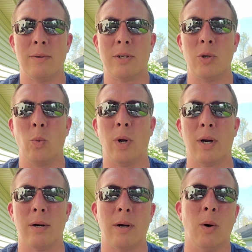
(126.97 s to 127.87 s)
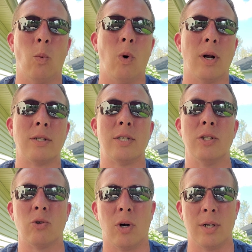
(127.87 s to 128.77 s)
to wear a watch to
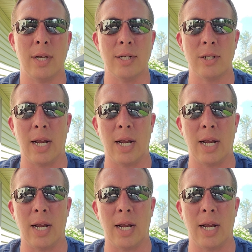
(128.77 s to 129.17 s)
draw attention.